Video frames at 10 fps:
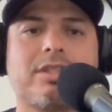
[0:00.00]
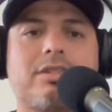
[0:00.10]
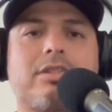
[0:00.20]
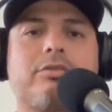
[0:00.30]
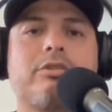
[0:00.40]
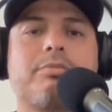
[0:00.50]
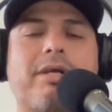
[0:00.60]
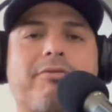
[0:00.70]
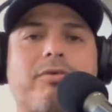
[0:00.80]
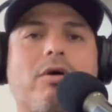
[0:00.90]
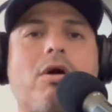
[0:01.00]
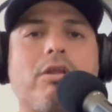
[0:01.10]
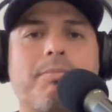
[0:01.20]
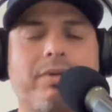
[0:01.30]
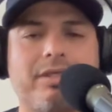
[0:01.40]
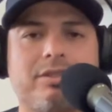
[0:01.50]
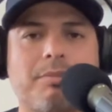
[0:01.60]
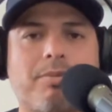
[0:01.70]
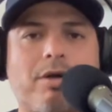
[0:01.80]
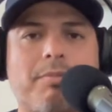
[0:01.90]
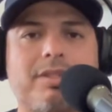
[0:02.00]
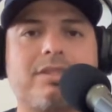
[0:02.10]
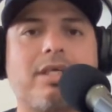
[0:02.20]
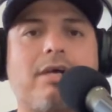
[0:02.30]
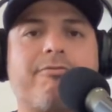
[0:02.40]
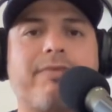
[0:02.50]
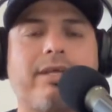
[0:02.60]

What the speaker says: That's a disrespect for all the police departments that